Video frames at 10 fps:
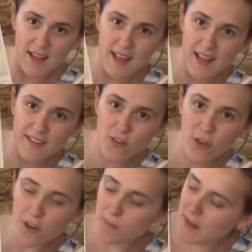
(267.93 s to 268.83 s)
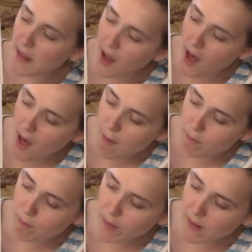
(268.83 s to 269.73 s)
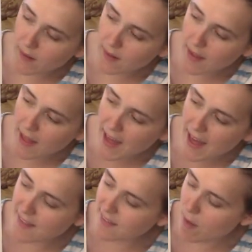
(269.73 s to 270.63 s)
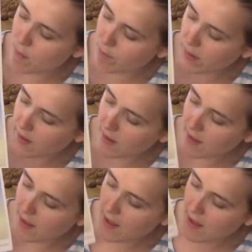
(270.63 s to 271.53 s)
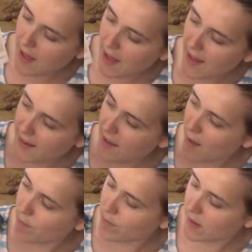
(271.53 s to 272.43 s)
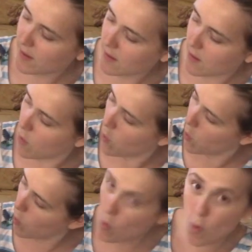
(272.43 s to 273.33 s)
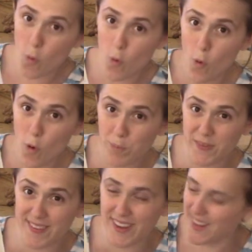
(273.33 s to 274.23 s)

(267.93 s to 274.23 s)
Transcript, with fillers: It took me up and up and up, oops,